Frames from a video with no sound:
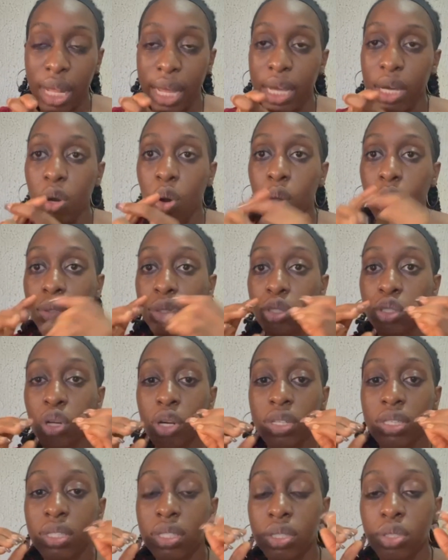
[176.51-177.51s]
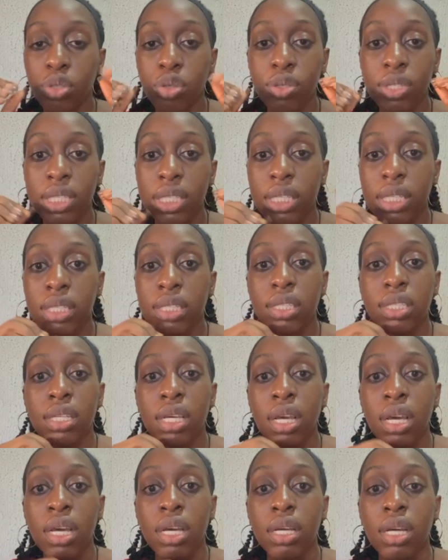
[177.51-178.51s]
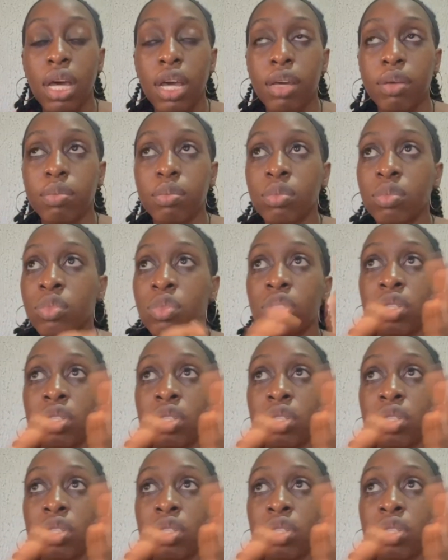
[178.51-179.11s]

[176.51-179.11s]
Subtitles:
like on just using the